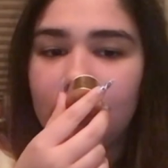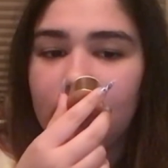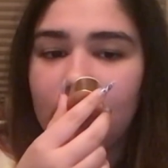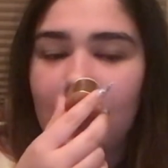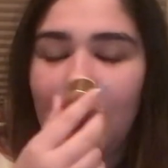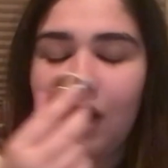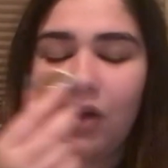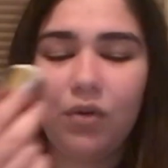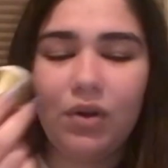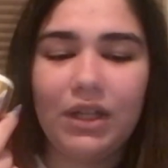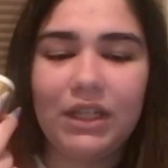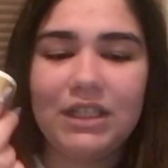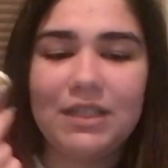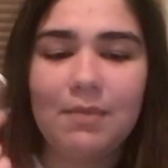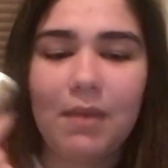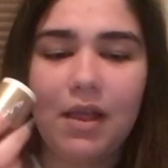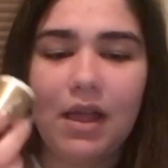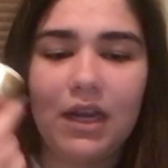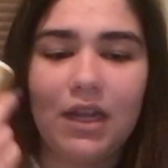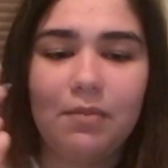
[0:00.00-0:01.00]
I don't really
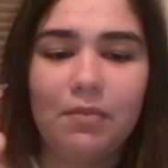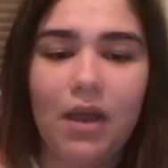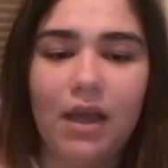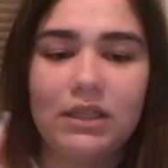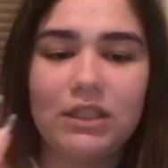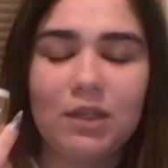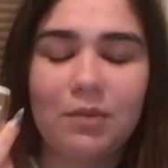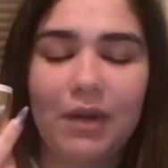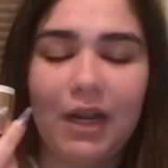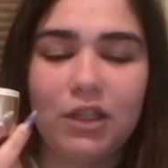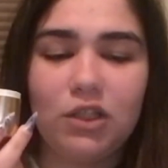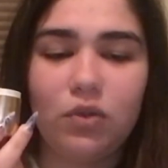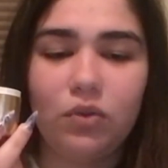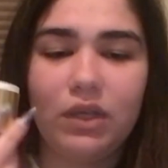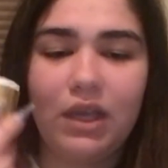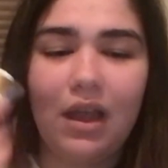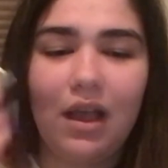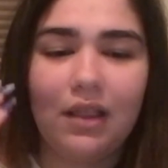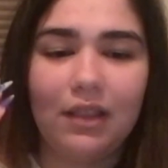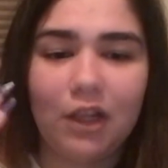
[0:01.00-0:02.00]
smell any musk, but I do
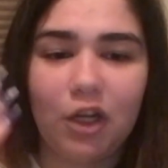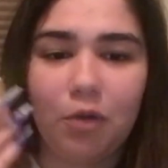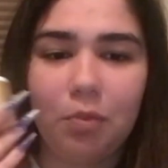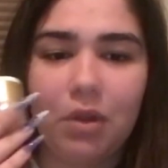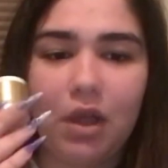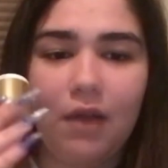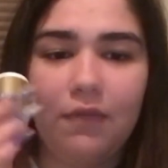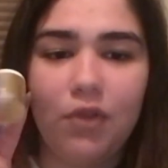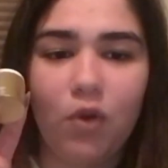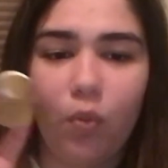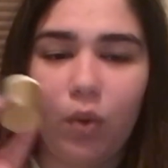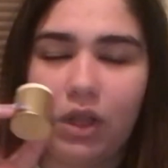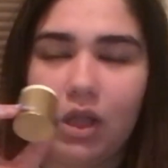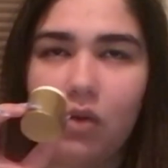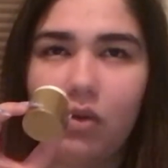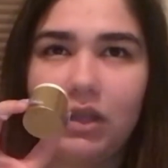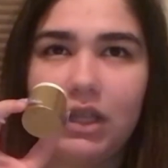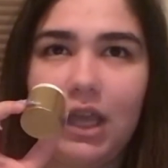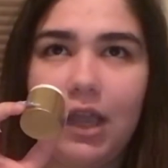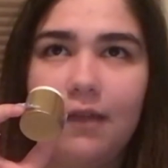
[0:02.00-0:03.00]
get a little bit of the
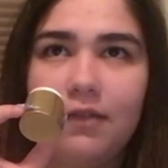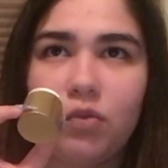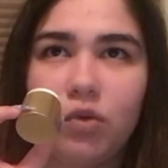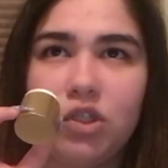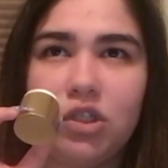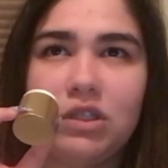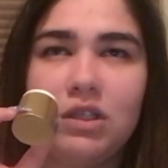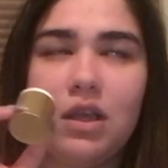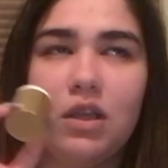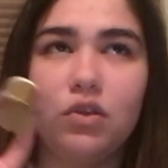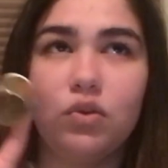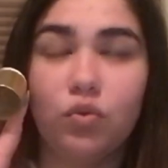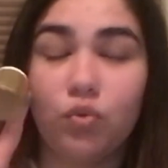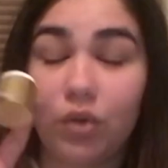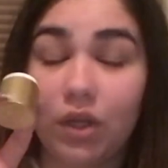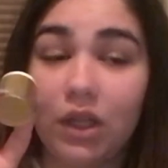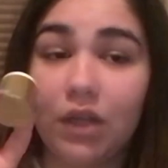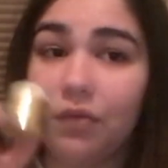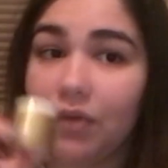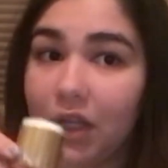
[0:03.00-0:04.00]
willow leaves, which is
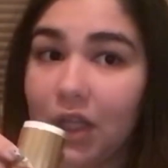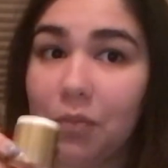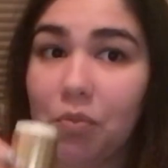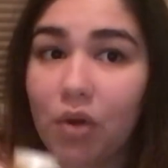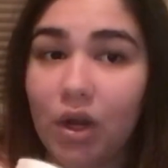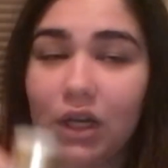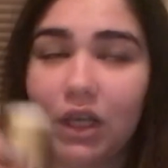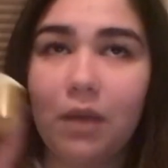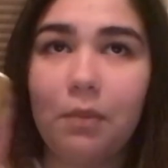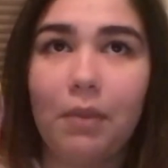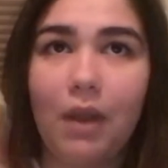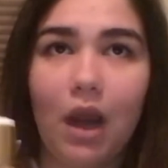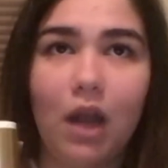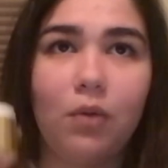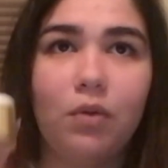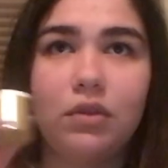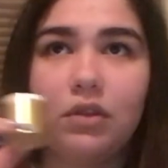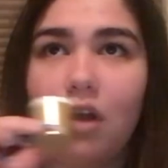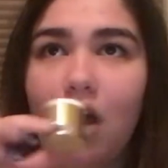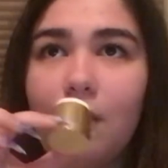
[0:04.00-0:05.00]
really, really pretty paired
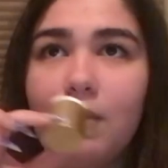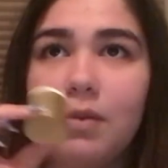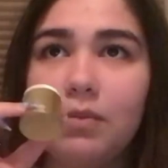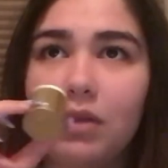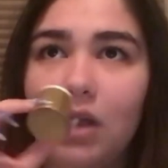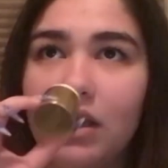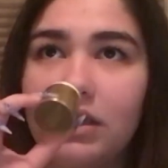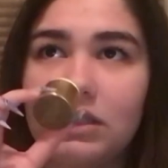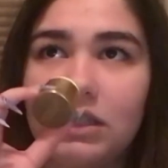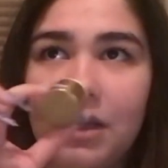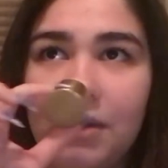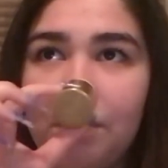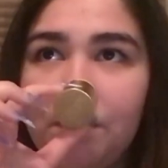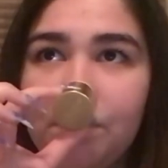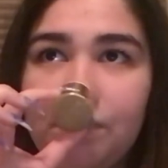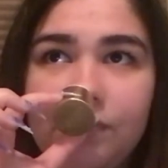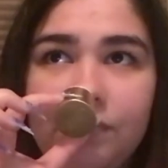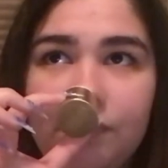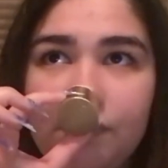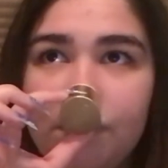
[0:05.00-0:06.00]
with the almond blossom.
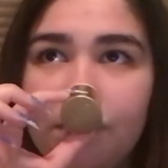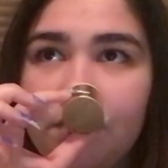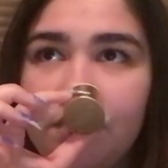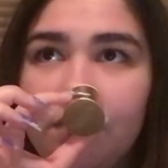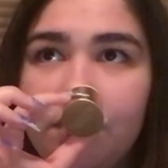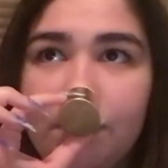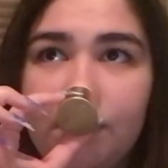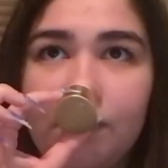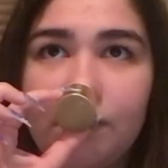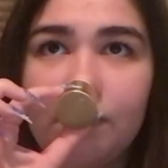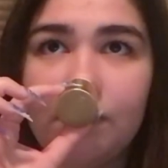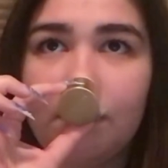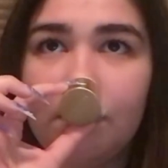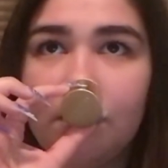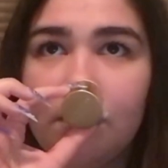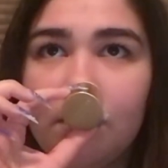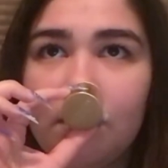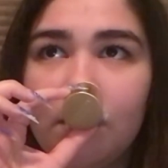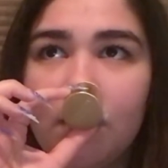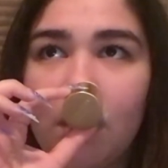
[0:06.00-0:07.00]

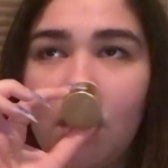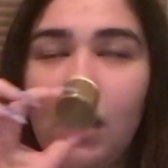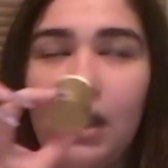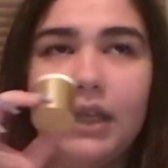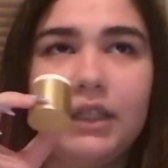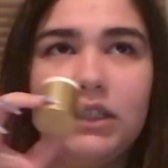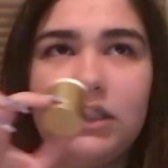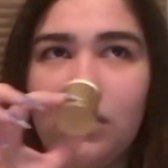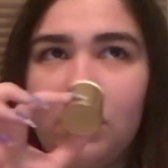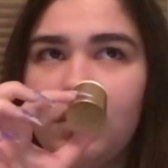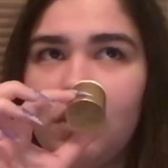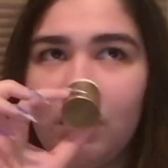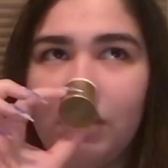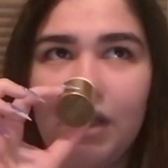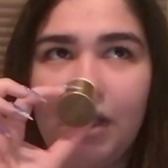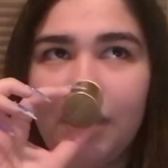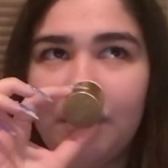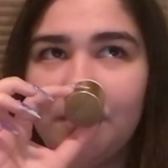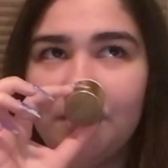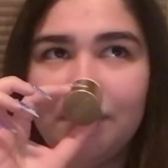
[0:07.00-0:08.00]
Oh, so
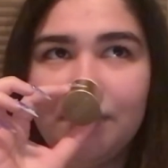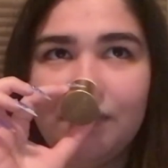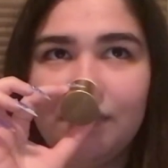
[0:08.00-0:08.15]
good.